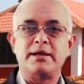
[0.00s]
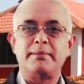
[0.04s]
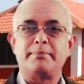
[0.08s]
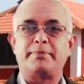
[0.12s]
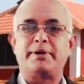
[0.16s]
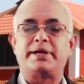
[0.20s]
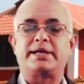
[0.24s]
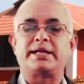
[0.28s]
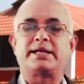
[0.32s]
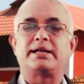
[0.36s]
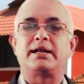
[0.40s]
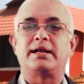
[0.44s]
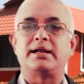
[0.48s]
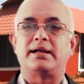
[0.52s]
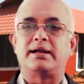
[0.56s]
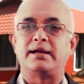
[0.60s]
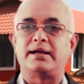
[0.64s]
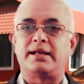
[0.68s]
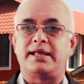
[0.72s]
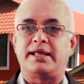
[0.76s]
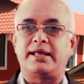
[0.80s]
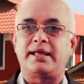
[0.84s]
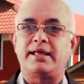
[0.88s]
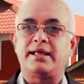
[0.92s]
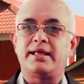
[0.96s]

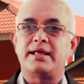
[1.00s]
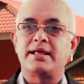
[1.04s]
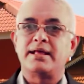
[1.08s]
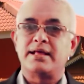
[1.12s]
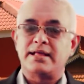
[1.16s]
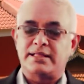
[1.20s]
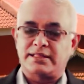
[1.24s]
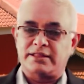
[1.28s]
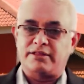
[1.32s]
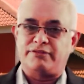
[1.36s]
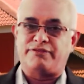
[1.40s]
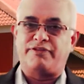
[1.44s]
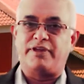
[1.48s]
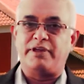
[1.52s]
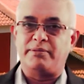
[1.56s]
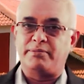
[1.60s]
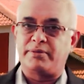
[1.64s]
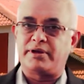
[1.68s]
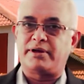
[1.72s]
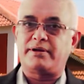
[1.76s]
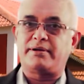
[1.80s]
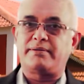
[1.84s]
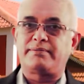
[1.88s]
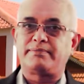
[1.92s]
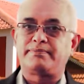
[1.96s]
particularly the
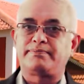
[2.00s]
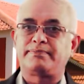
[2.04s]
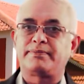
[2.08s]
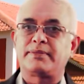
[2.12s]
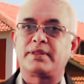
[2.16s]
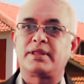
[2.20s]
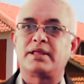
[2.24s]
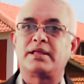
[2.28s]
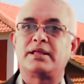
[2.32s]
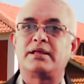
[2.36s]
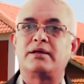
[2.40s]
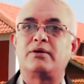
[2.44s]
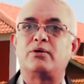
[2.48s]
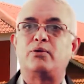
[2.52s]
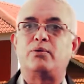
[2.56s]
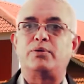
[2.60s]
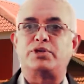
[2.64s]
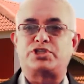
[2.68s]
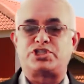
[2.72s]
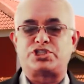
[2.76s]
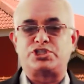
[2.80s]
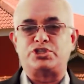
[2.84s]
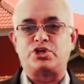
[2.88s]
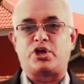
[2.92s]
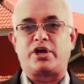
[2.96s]
femur,
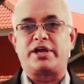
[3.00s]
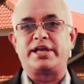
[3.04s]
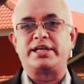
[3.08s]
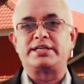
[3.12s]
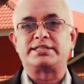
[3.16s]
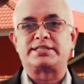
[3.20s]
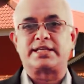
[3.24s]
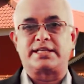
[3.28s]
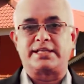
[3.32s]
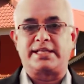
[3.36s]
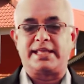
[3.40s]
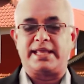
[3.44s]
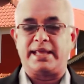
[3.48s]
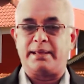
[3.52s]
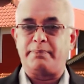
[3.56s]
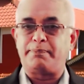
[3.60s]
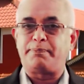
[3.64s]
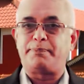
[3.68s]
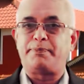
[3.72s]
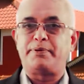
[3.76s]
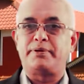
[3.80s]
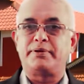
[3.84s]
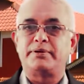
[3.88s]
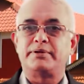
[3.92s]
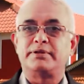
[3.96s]
which joins at the
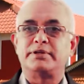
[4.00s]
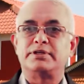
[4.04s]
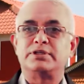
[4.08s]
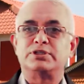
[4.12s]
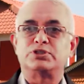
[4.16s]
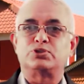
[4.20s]
hip.